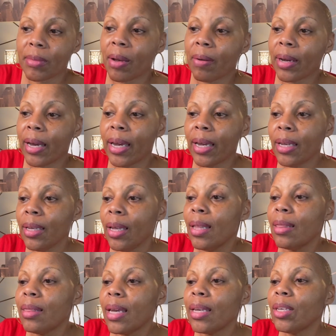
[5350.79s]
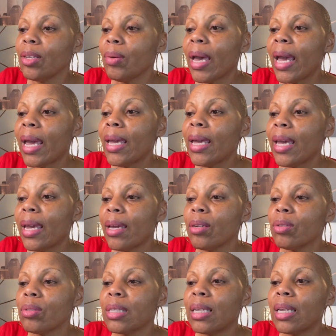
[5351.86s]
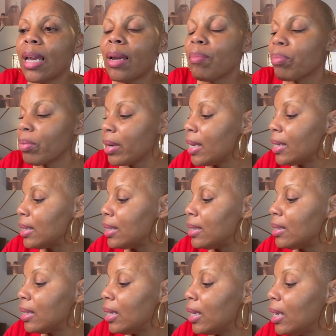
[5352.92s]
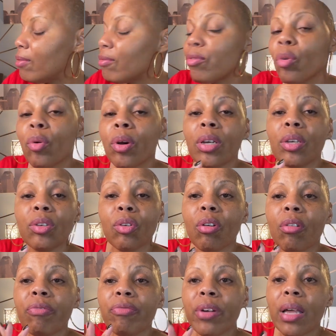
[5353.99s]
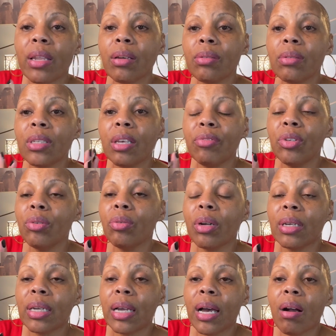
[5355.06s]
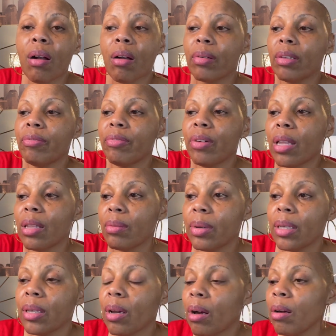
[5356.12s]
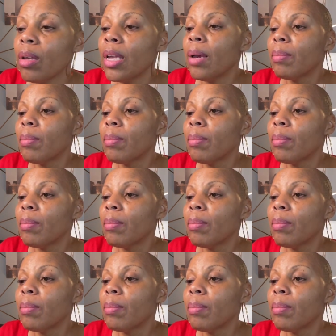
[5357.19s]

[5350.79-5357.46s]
Okay. Thank you, A. Anderson and Brandy T for your follows. If you are not already following y'all,